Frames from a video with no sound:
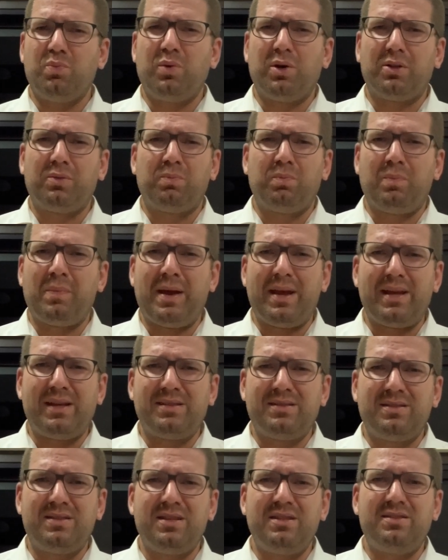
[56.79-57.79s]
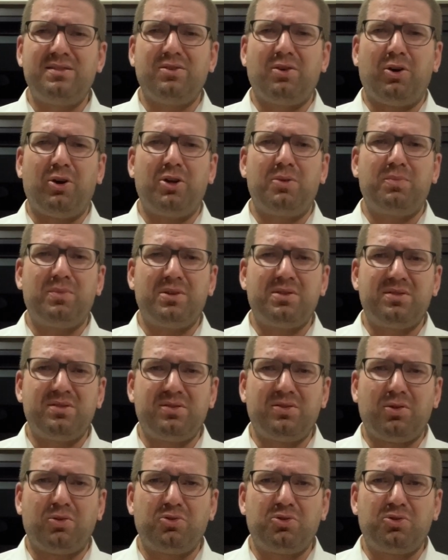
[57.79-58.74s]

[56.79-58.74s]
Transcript: what makes this ointment so